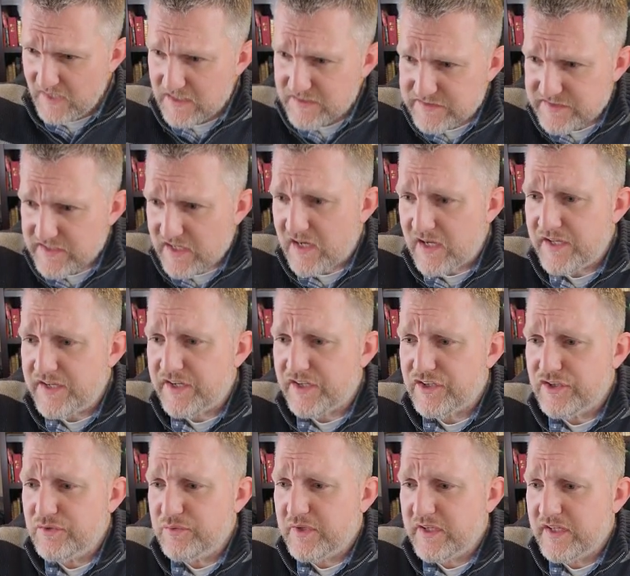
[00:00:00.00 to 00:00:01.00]
done,
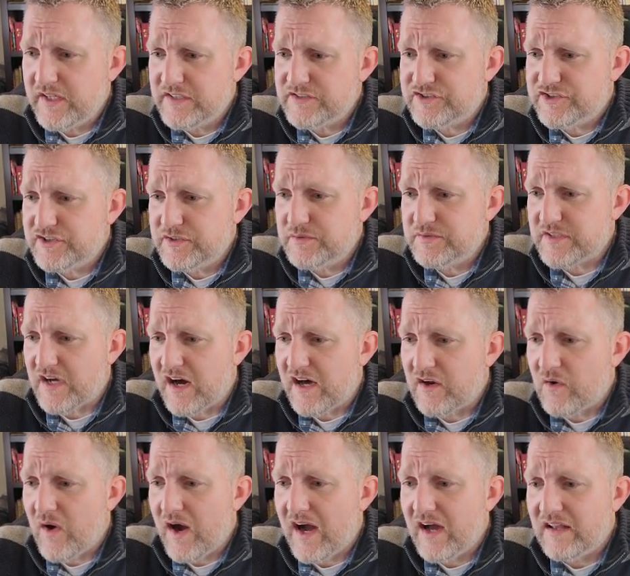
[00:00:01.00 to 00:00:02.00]
you can choose
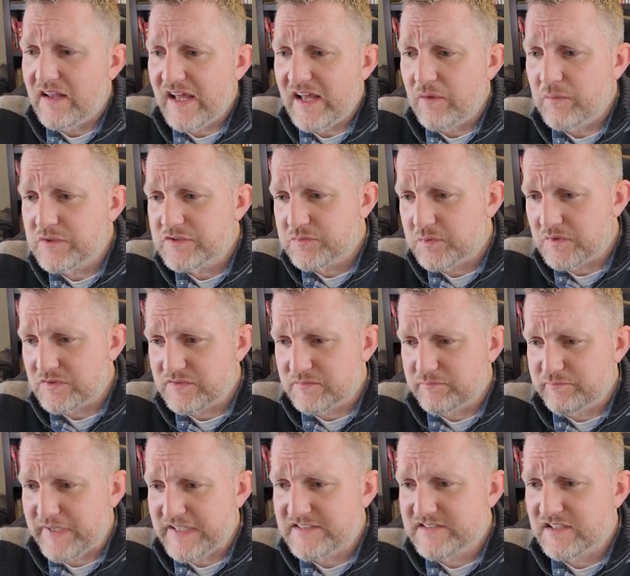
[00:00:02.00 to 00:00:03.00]
auto highlight, which will
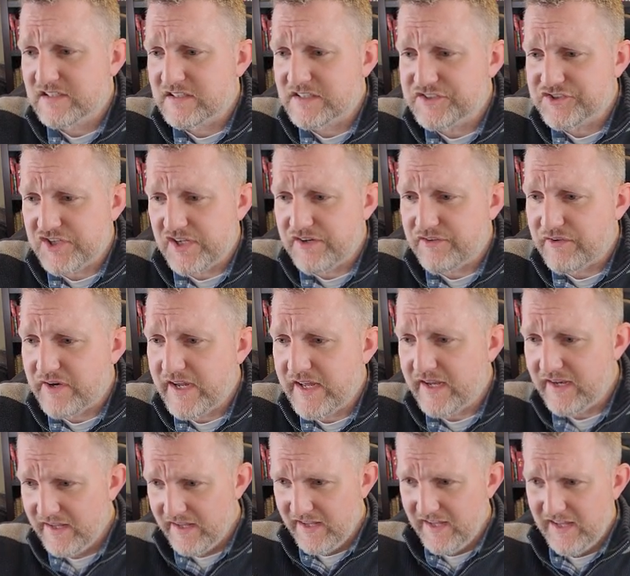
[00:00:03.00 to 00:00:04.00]
basically
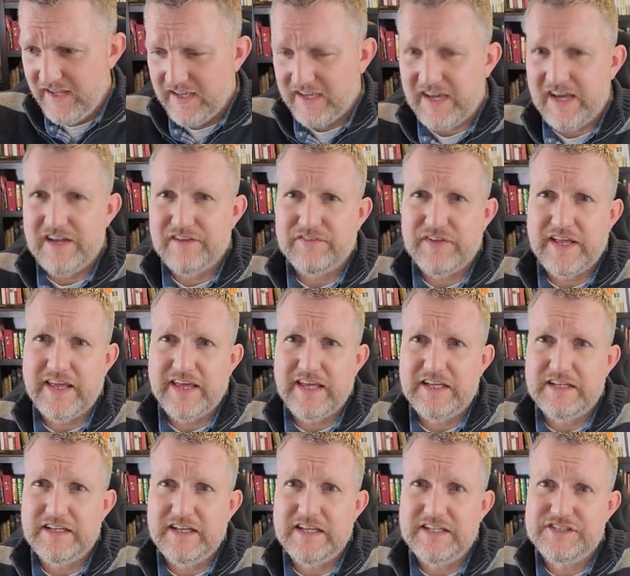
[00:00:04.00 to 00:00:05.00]
generate kind of like
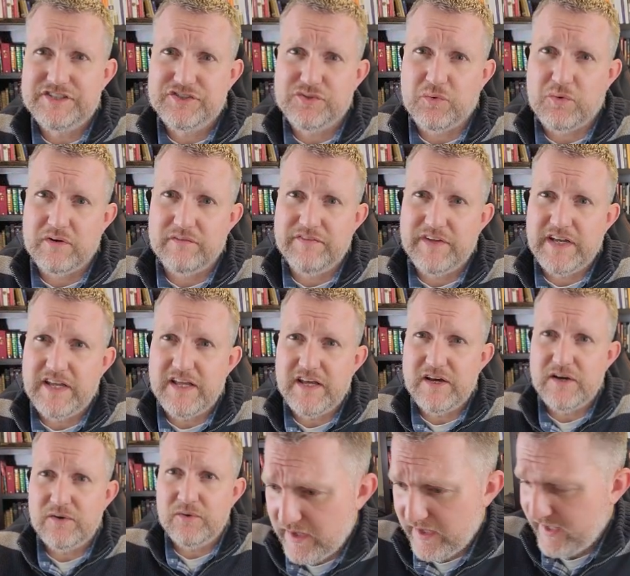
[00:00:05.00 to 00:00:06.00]
a short
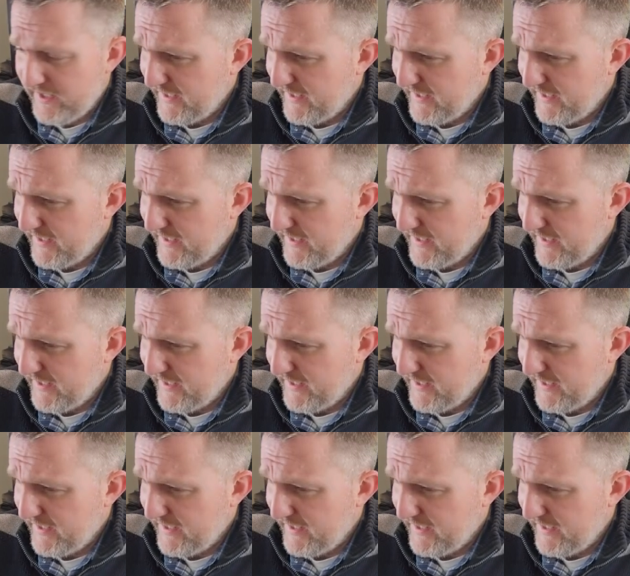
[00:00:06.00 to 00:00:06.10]
video.